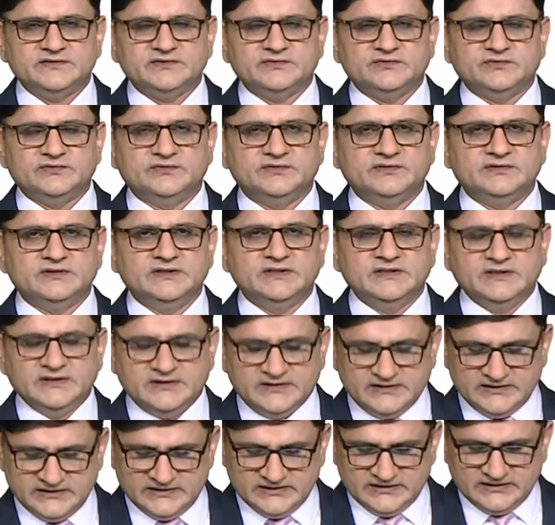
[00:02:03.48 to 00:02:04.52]
or
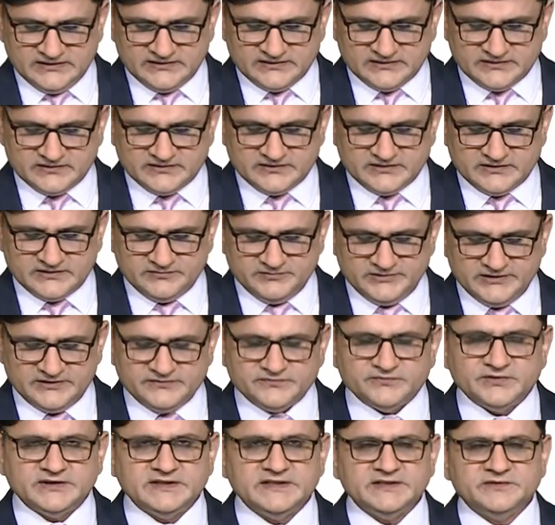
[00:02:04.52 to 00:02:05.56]
uh, i
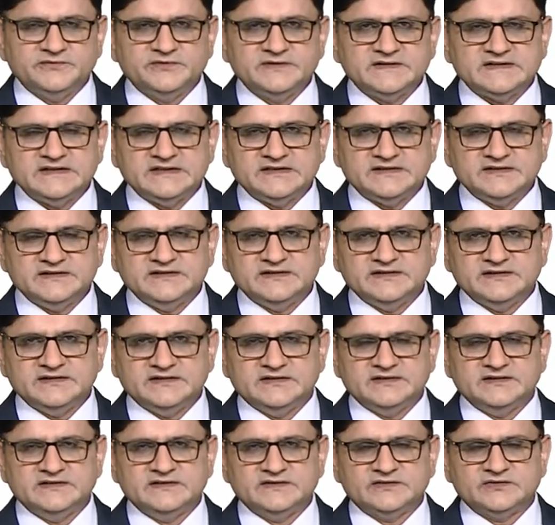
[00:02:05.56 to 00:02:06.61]
mean whatever strategy
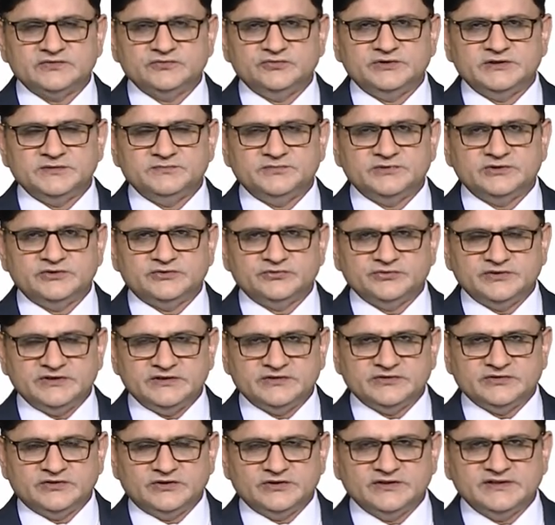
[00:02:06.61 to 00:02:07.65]
is suitable to
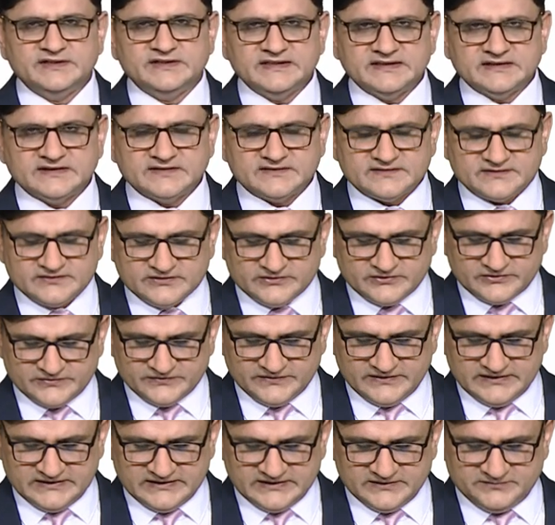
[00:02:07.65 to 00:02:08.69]
the context
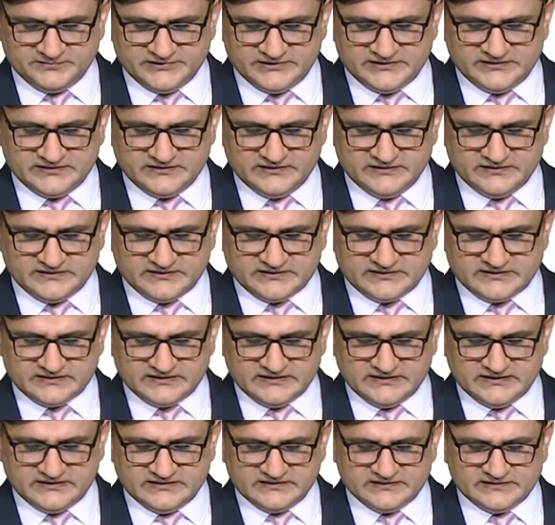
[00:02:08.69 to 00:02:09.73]
of that particular
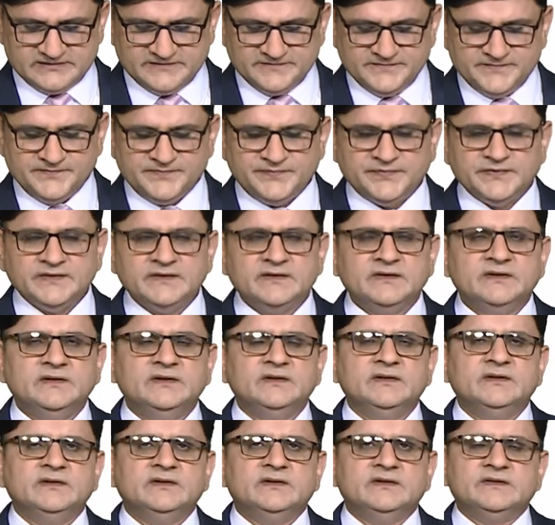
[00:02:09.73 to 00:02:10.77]
class
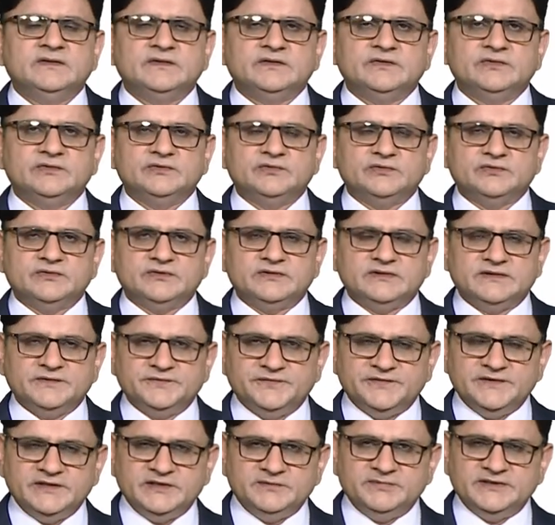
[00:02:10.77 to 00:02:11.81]
so
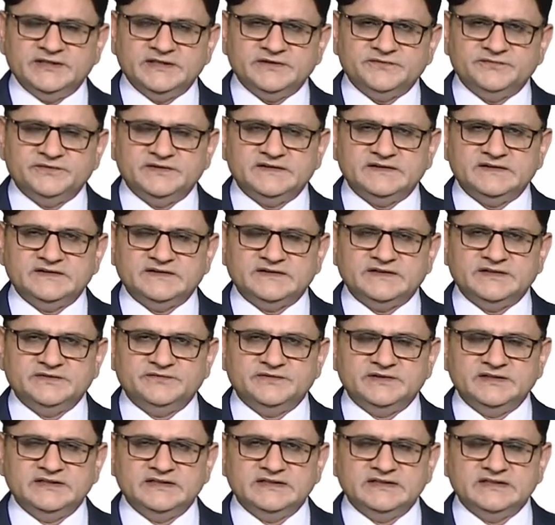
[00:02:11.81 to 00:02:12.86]
the feedback which is
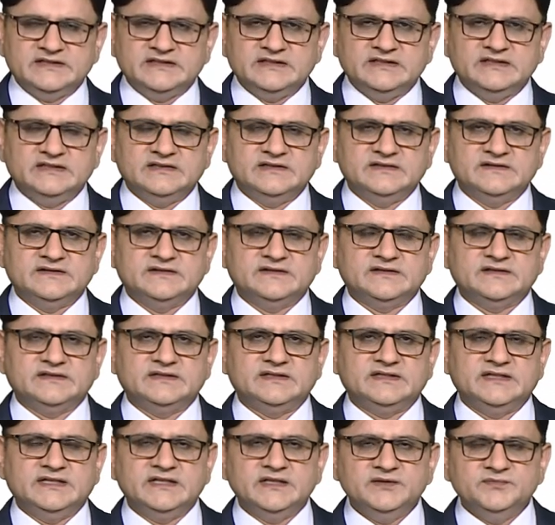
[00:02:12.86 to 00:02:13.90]
given in the class
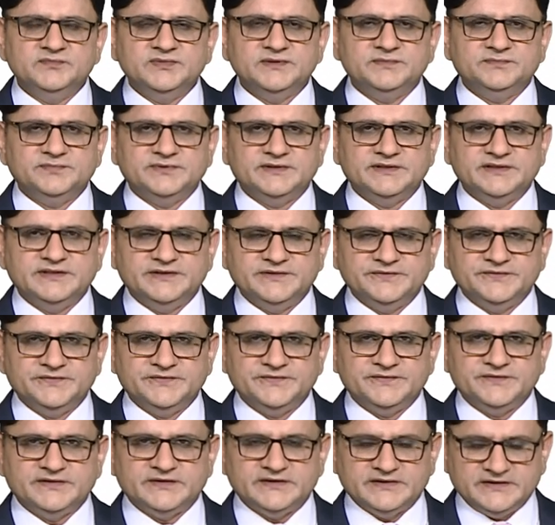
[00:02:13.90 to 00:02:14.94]
can be
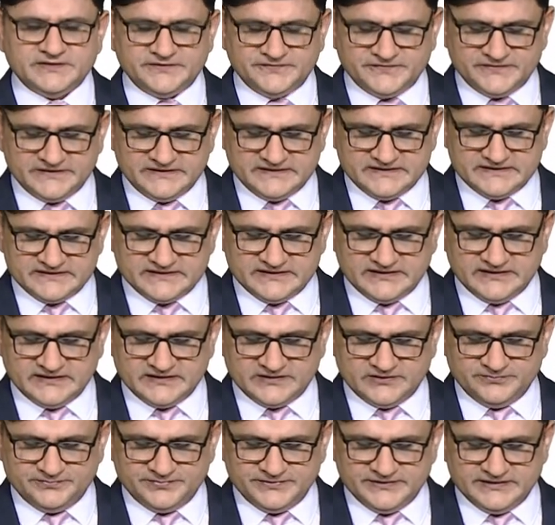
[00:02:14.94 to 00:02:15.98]
brief if it's
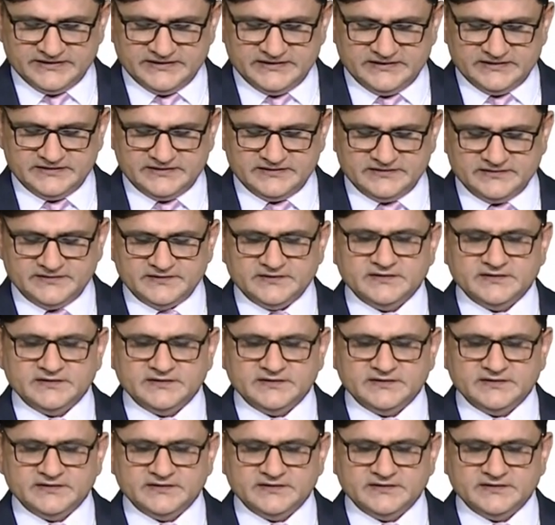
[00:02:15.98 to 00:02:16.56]
accompanied